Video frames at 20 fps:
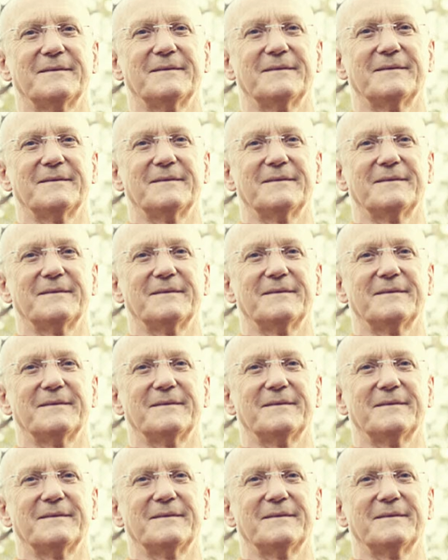
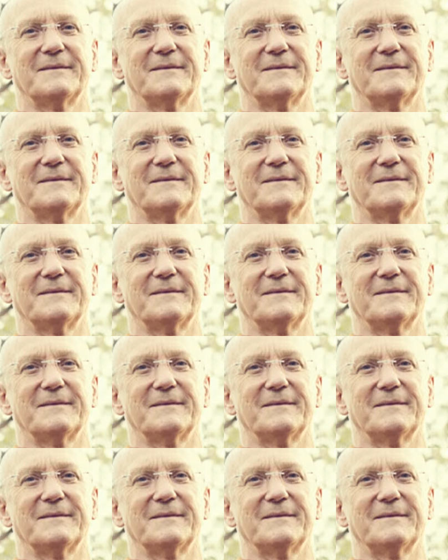
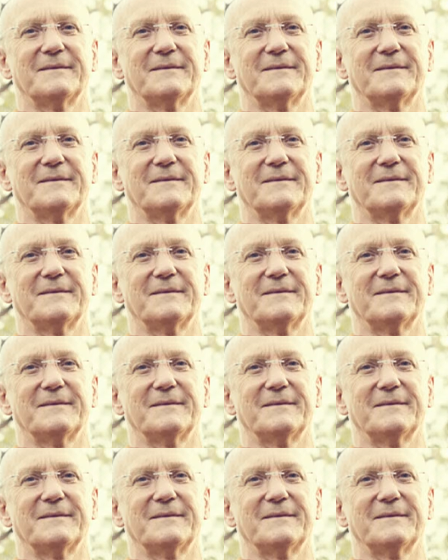
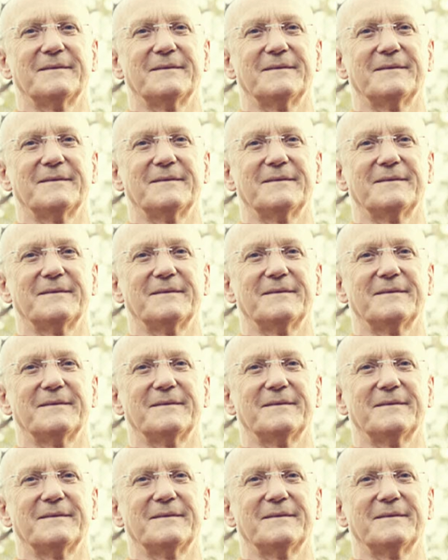(no lip movement)